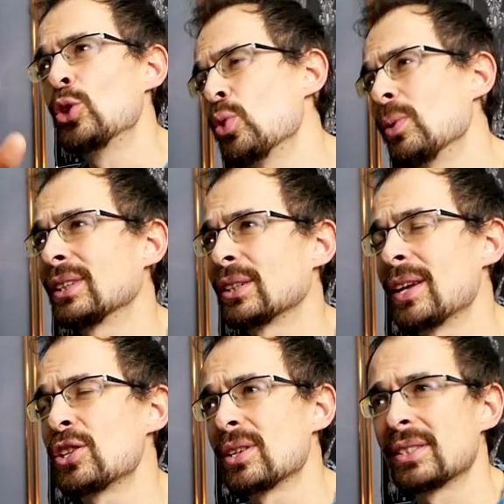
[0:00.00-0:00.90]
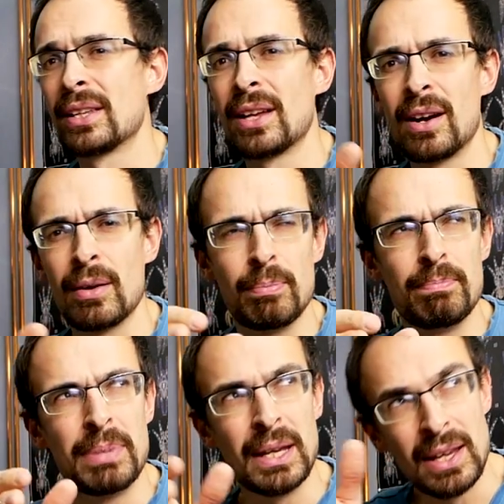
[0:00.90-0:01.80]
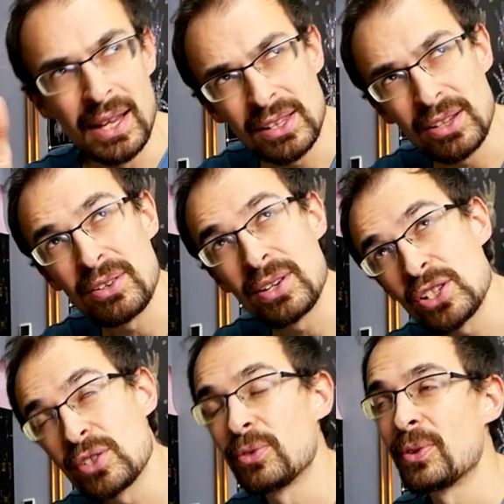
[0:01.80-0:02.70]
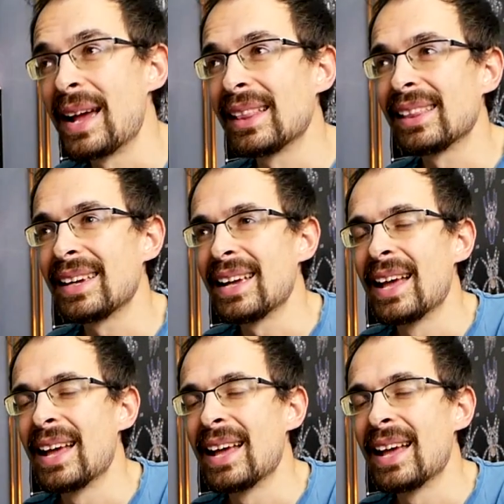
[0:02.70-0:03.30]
New World tarantulas that are beginnerish friendly,